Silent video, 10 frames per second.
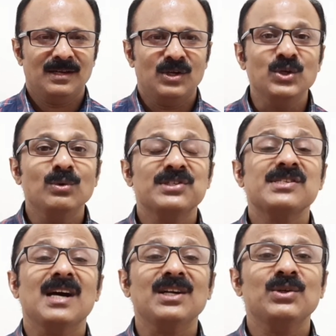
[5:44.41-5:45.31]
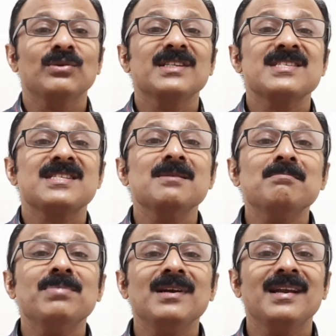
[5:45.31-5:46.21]
You will start to
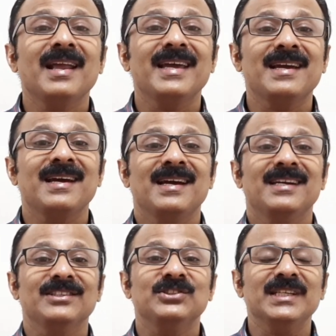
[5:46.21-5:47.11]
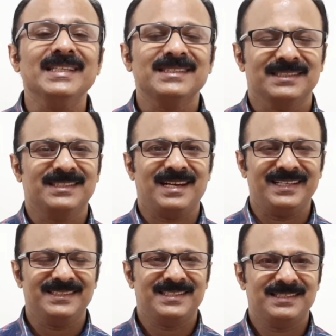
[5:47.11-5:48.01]
resemble like Jesus
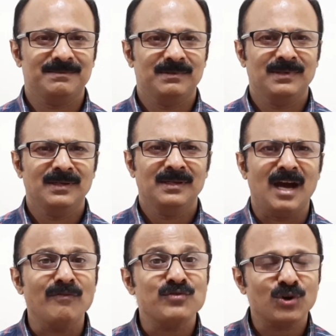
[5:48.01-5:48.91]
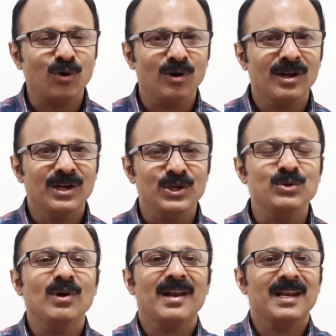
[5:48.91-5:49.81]
Christ. After all,
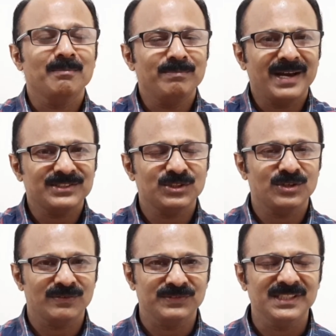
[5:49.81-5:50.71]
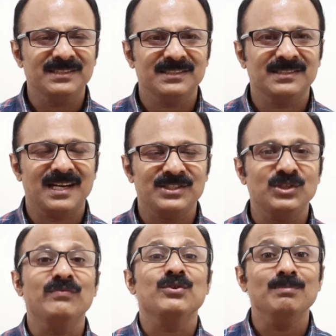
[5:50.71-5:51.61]
you are an ambassador of Jesus Christ
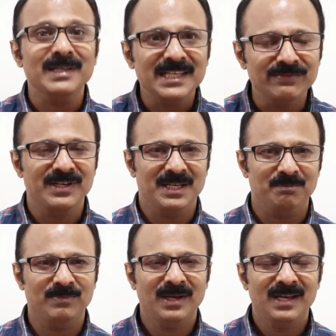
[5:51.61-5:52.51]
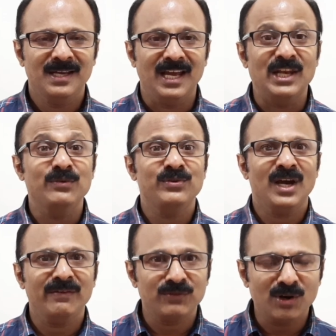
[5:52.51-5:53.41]
if you believe in Him. And if you
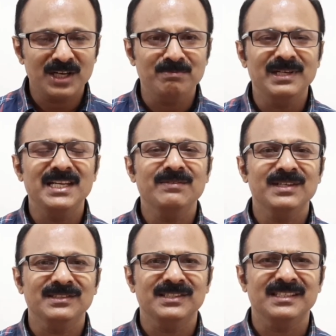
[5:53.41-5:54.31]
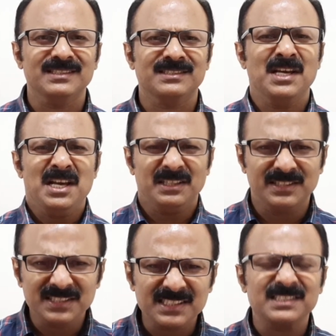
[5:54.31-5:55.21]
have not yet believed in Jesus,
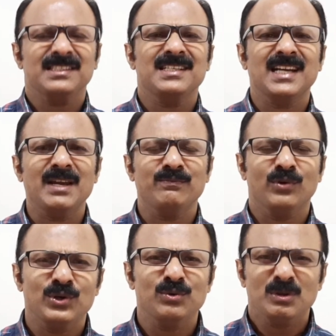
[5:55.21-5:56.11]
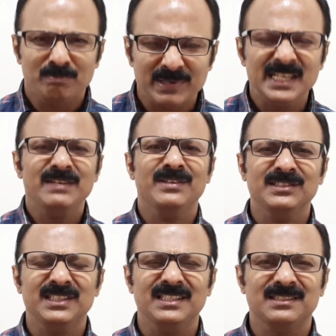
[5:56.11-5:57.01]
this is the time for you to believe in
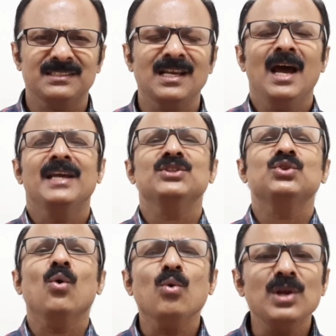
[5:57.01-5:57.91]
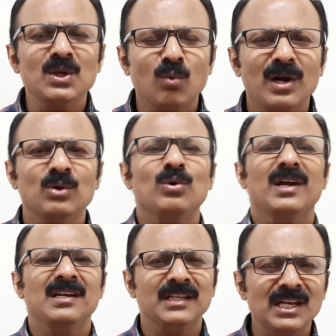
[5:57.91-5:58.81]
Jesus. He is the only one who
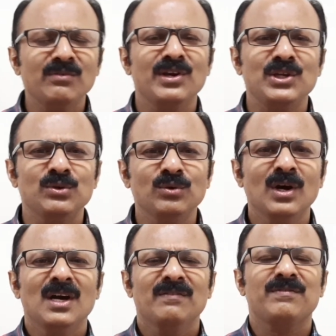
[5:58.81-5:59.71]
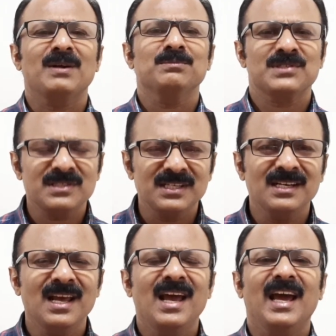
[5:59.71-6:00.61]
can deliver you from sin
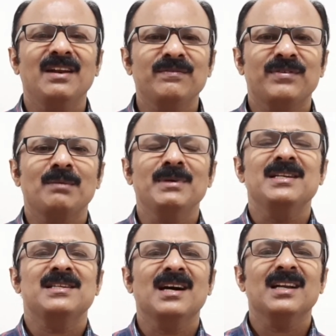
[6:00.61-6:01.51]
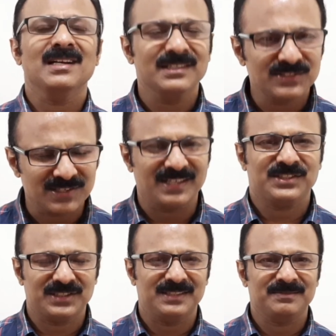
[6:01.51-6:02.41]
and from eternal destruction.